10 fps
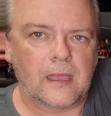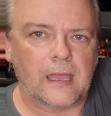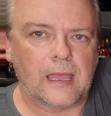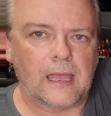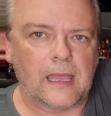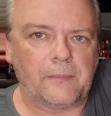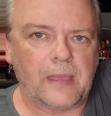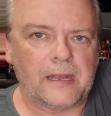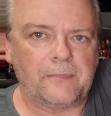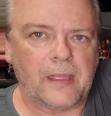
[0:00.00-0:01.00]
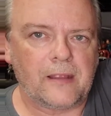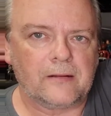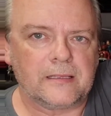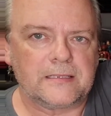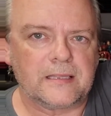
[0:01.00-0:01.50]
And
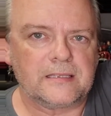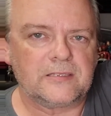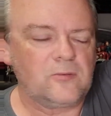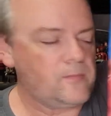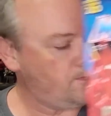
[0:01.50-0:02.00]
apparently, so there's still,